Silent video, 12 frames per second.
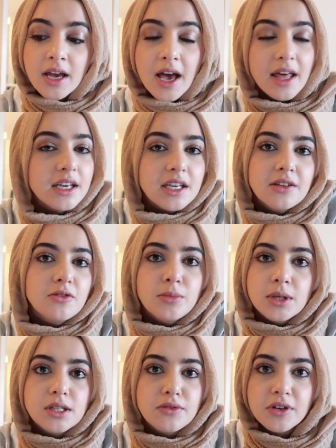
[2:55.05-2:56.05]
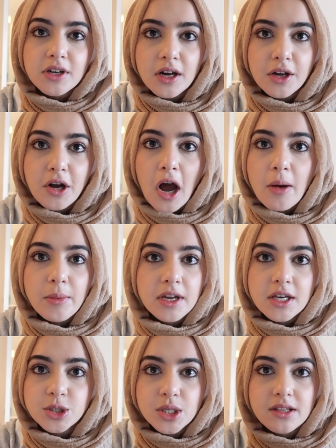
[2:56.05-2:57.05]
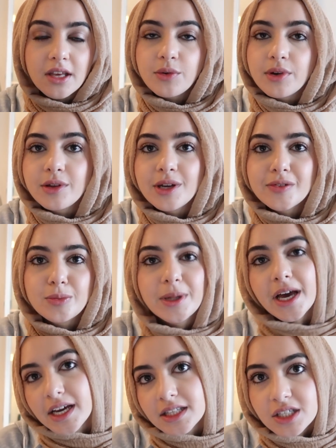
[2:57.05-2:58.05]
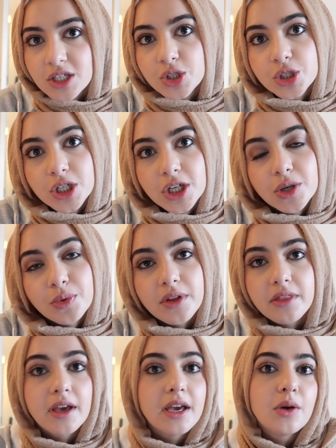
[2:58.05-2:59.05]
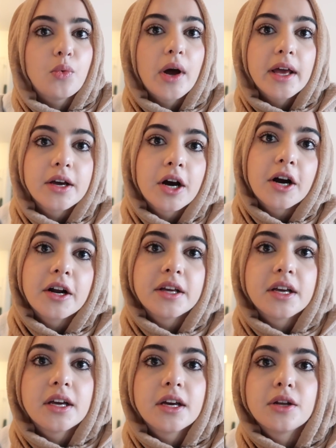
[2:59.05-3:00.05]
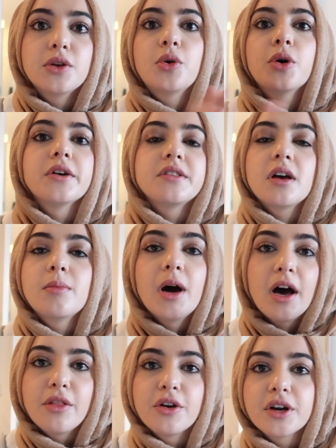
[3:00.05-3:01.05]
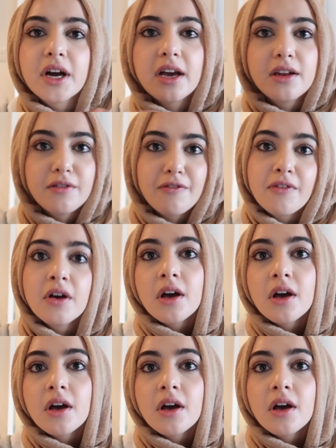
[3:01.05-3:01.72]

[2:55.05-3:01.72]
And it can even be different color combinations, like whether you have a black t-shirt with a white cardigan or some other kind of,